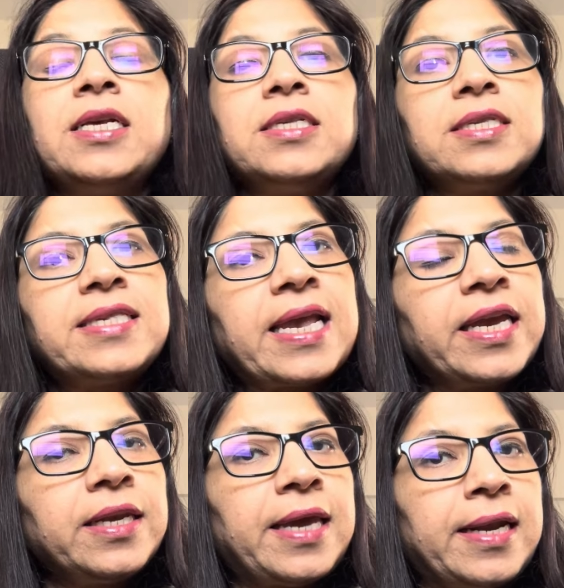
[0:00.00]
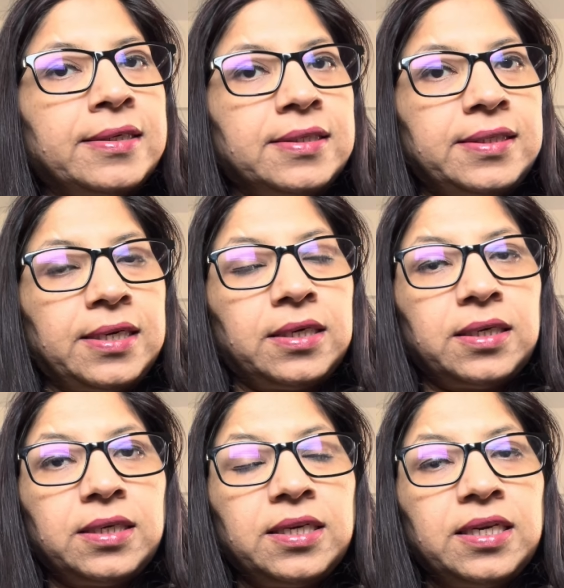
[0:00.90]
Second characteristic,
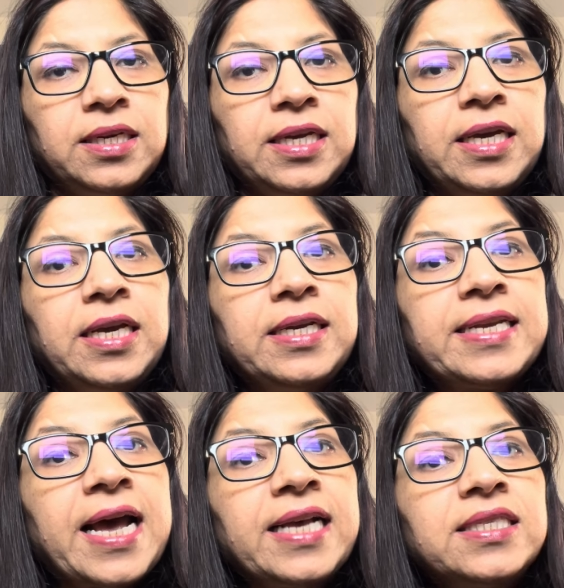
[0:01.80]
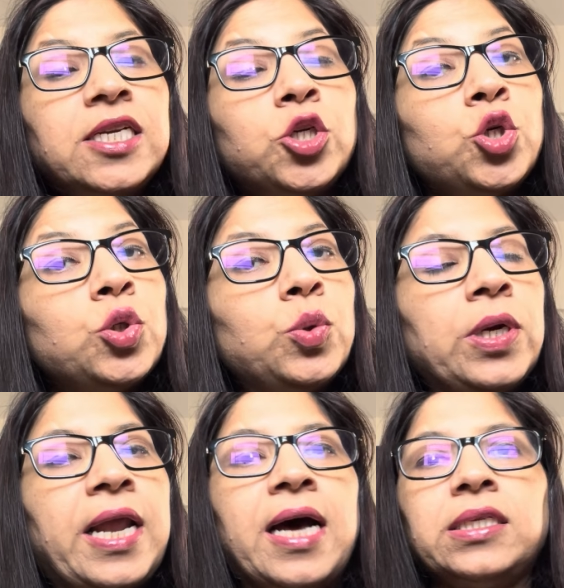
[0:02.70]
it has a
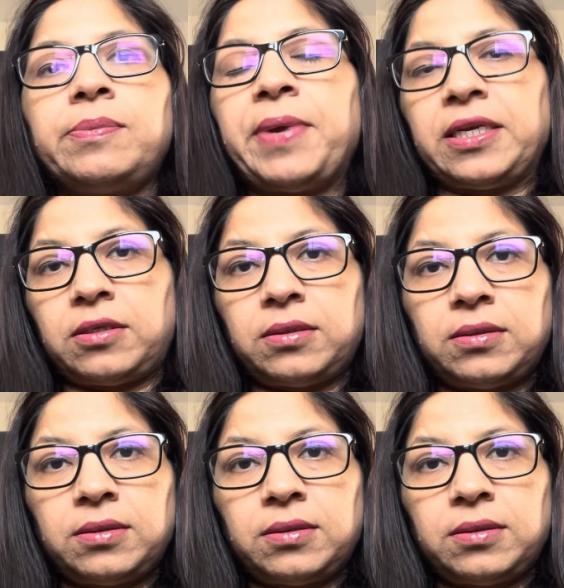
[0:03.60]
dual aspect.